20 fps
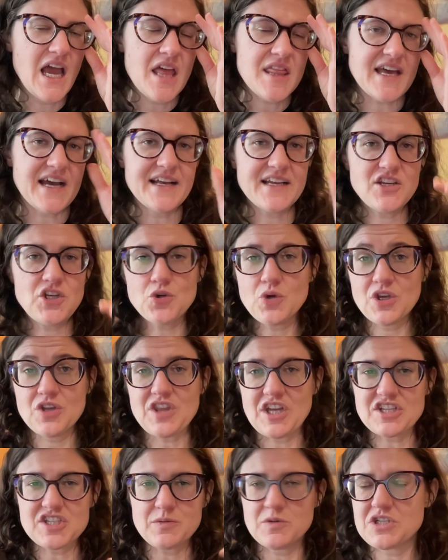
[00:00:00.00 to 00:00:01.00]
that
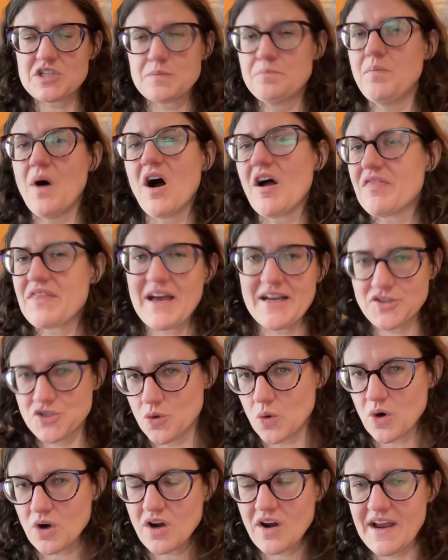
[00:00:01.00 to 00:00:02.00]
someone just bought that
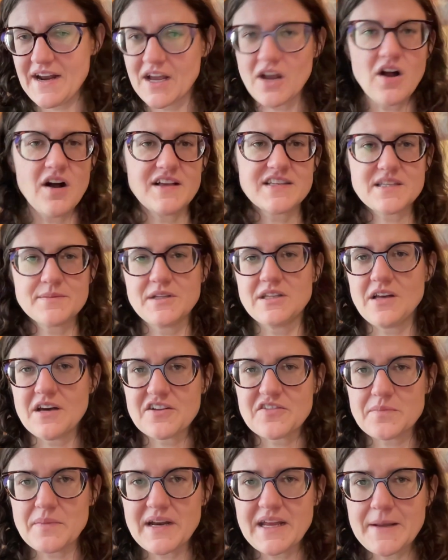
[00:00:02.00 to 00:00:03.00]
door and it cost them a lot
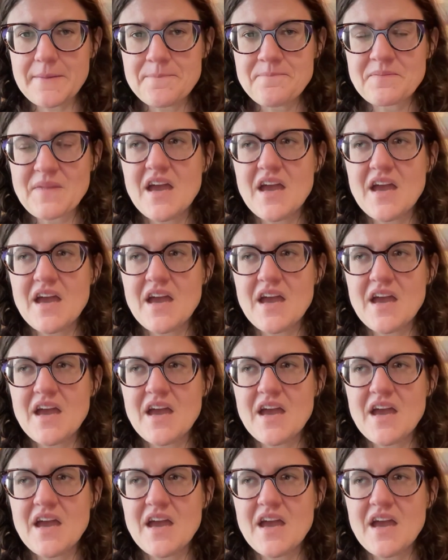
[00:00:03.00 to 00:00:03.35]
of money.